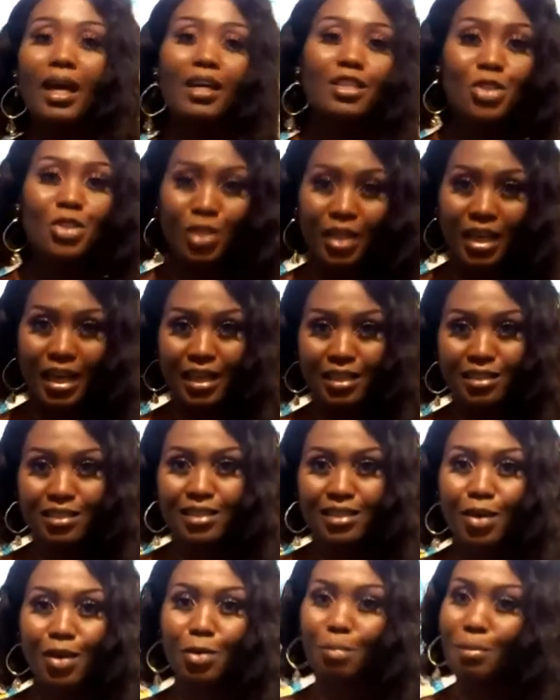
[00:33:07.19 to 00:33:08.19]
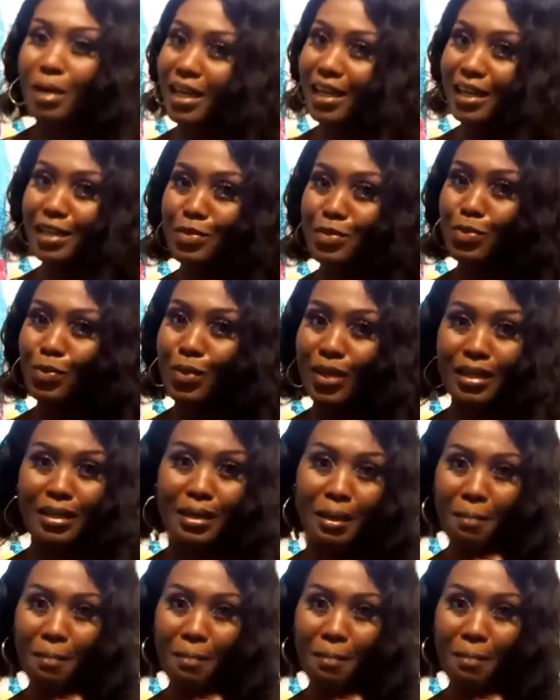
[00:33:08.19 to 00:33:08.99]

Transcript: catch you guys on my next one.